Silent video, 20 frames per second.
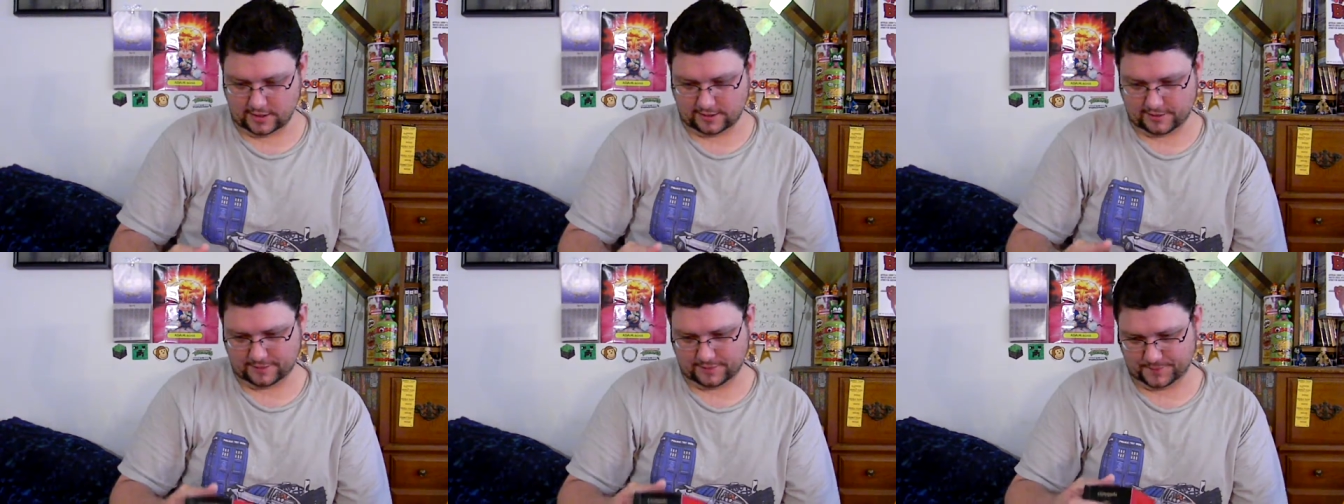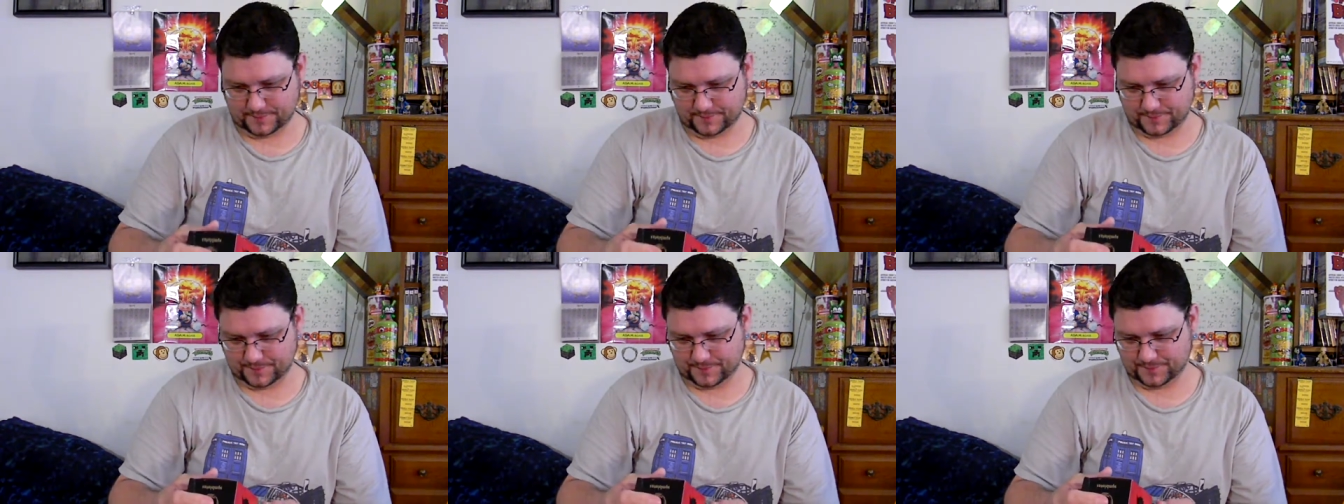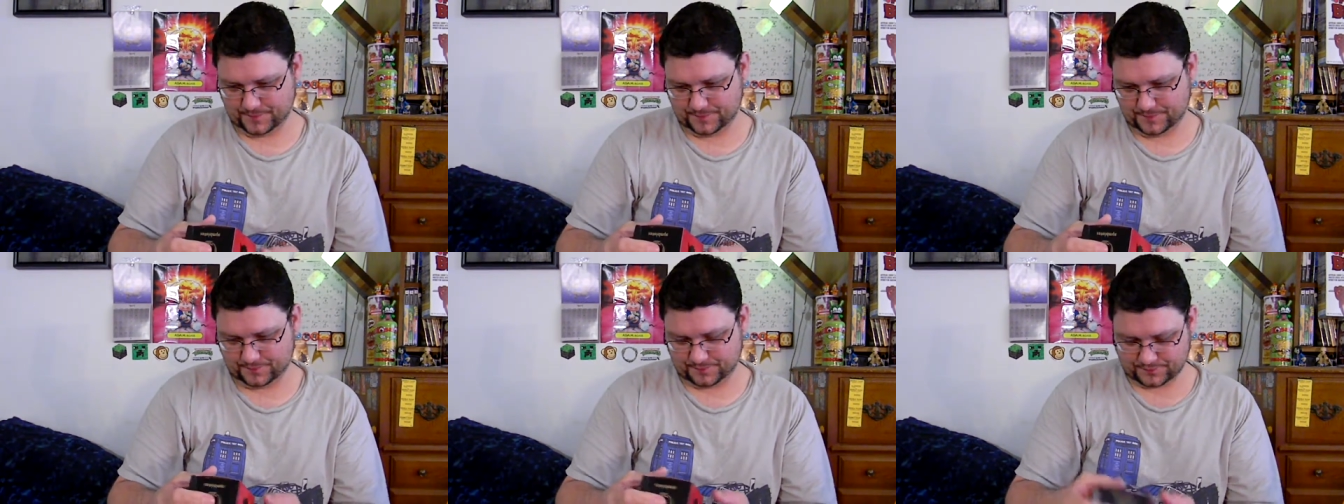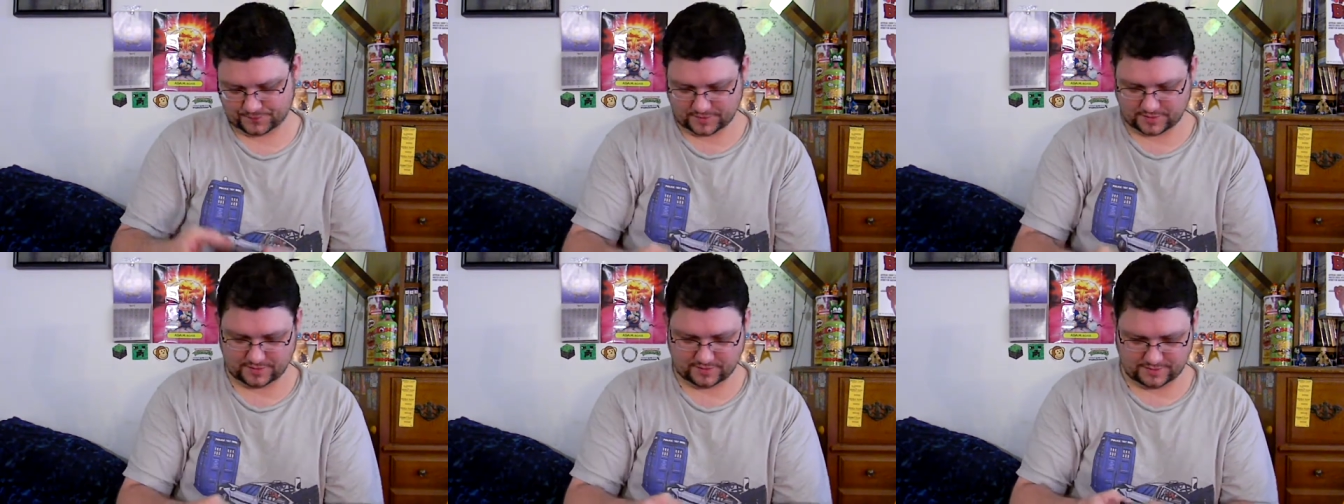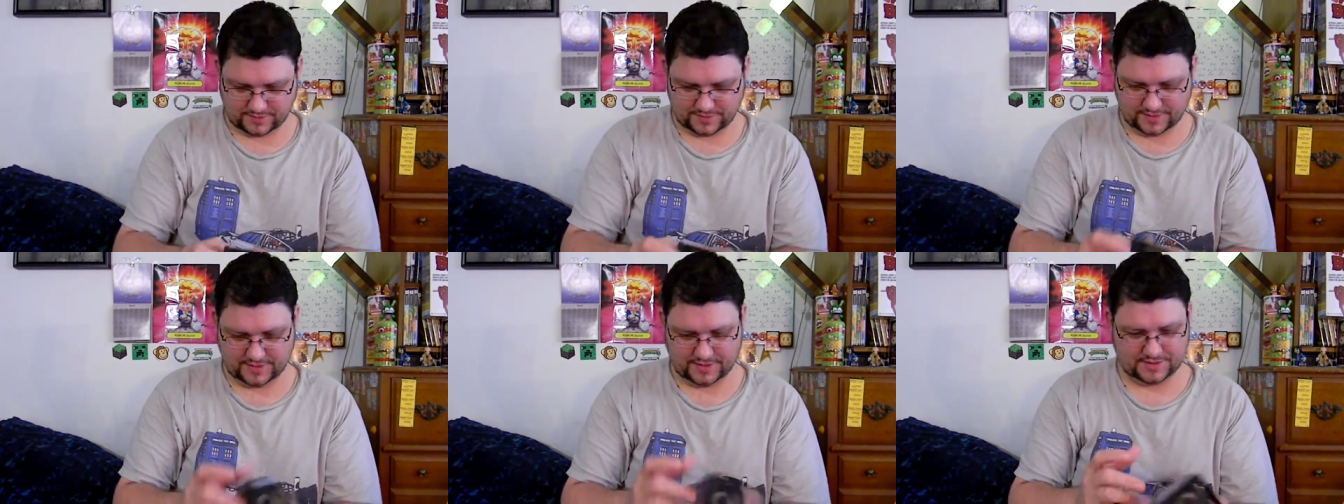Um,
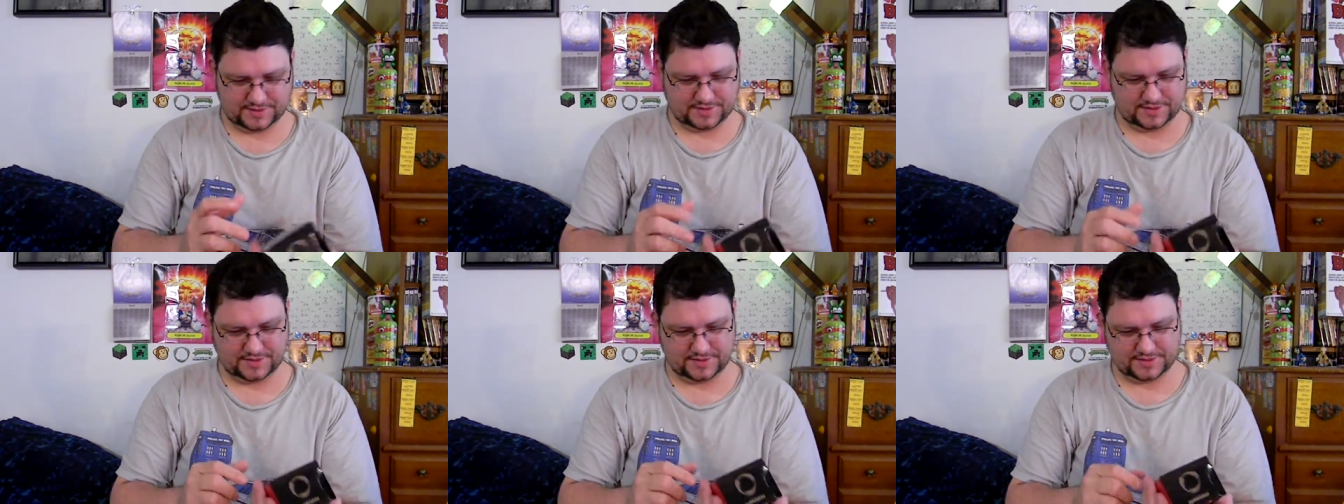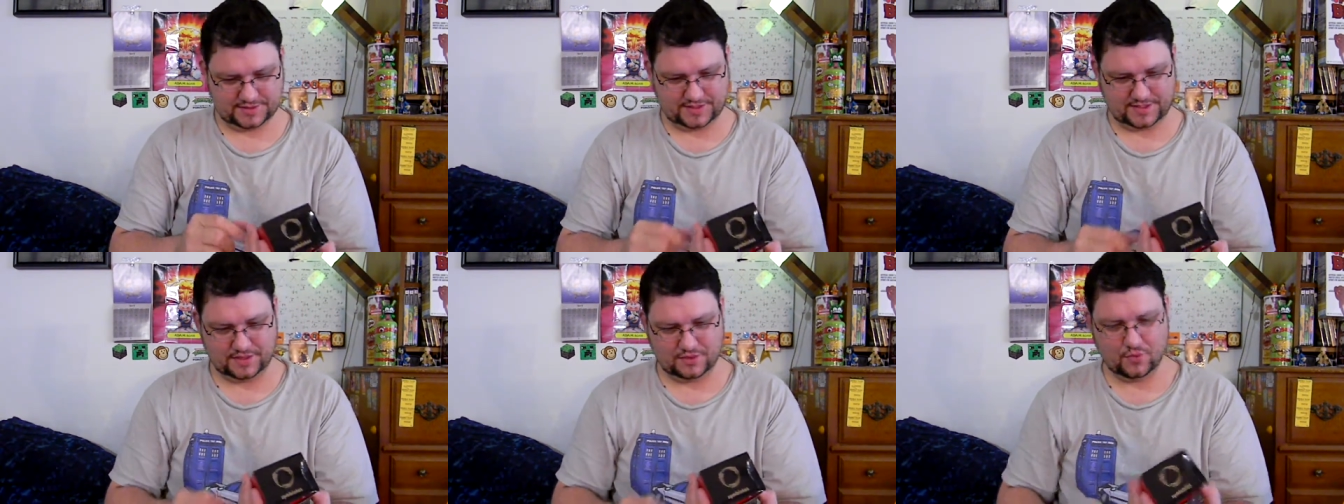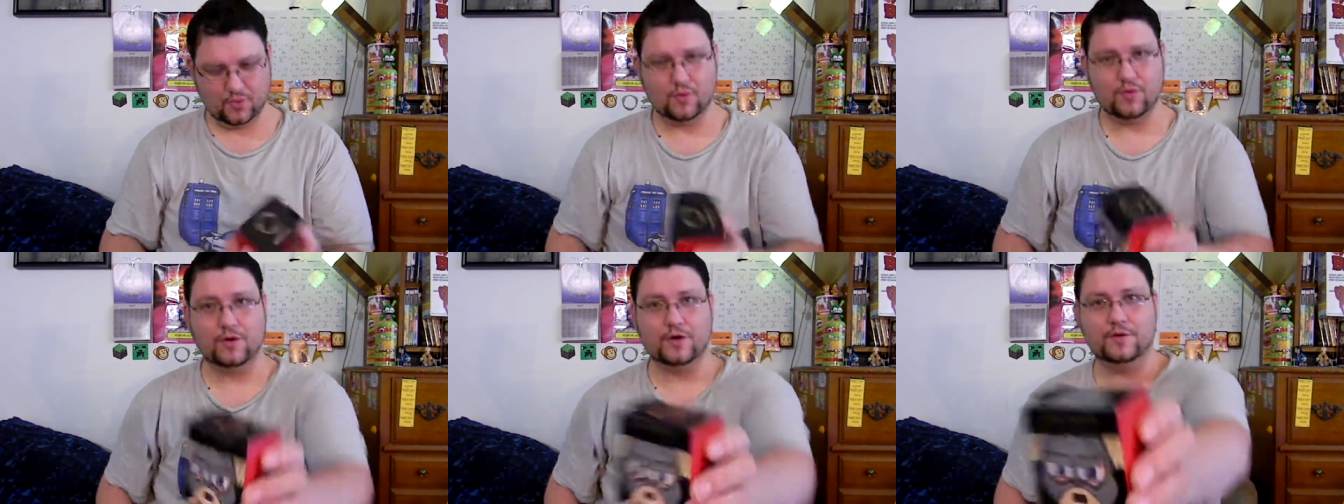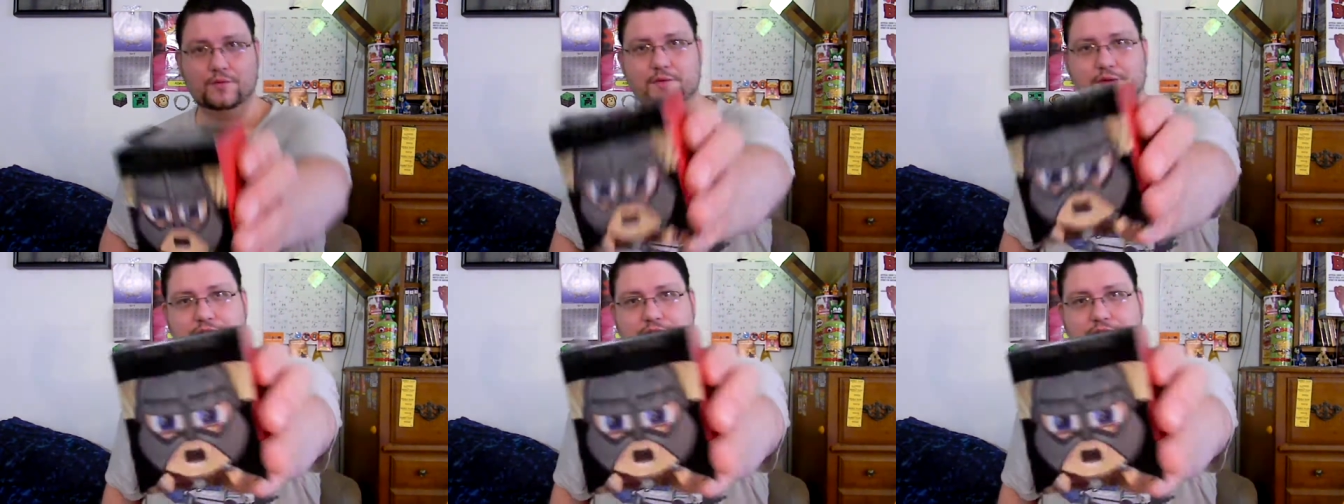and this is the Nord,